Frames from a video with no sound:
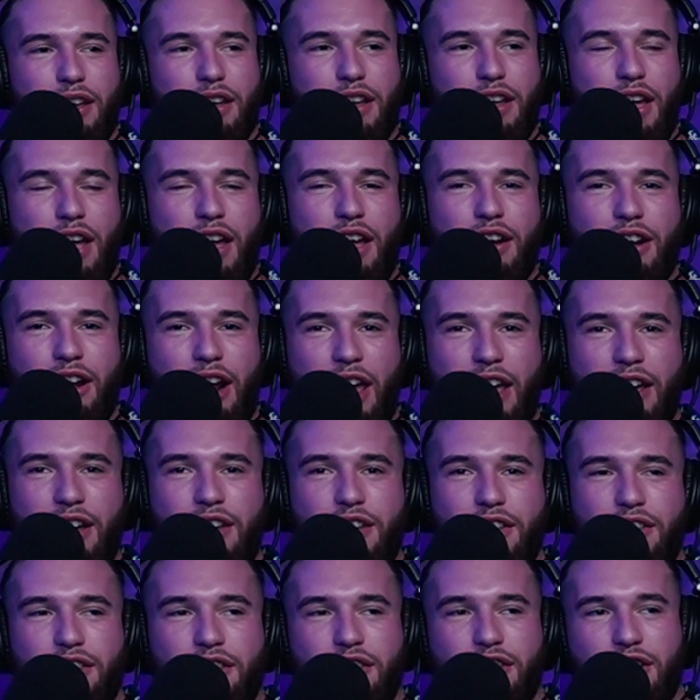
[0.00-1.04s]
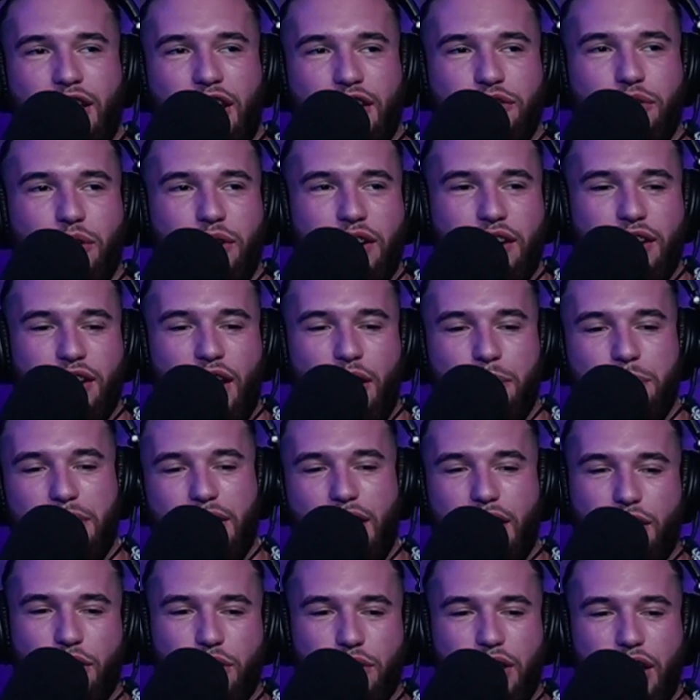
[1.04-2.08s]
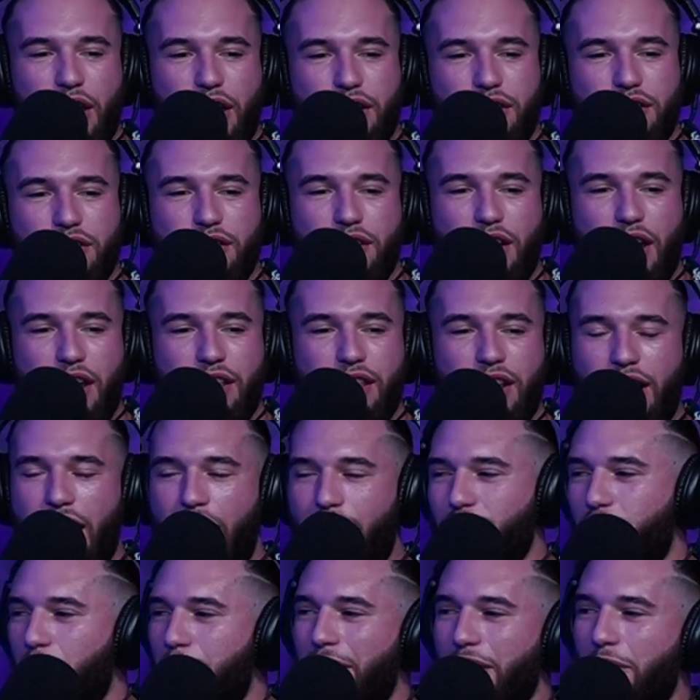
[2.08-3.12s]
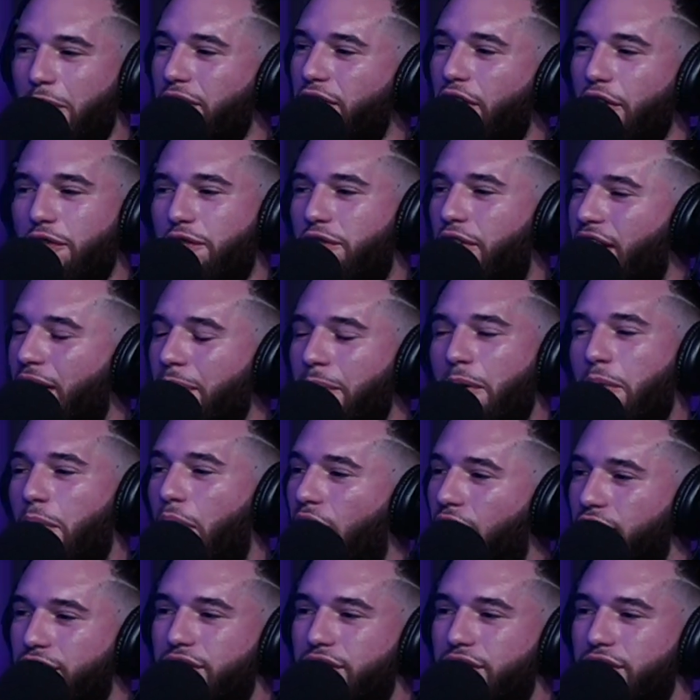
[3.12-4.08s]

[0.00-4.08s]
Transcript: Like like like during I'll be like okay, and then after I'll be like what the fuck am I